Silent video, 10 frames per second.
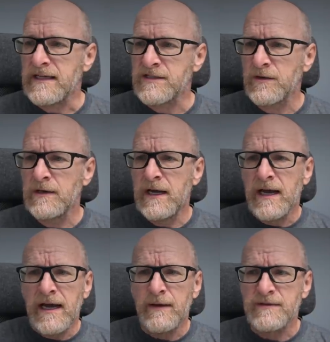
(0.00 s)
So
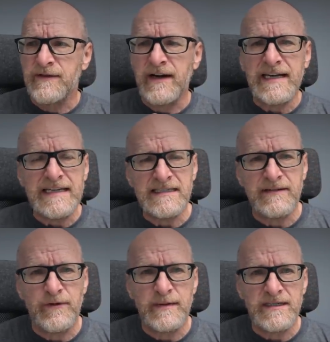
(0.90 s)
it was very easy
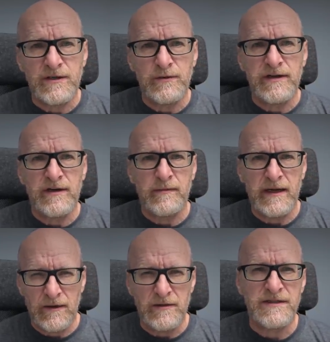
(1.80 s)
for me to go there and
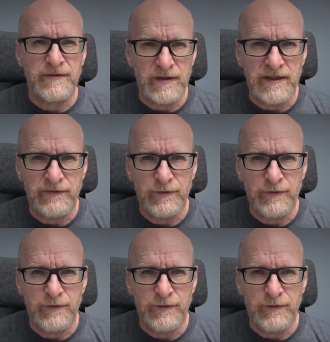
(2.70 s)
make lots of unique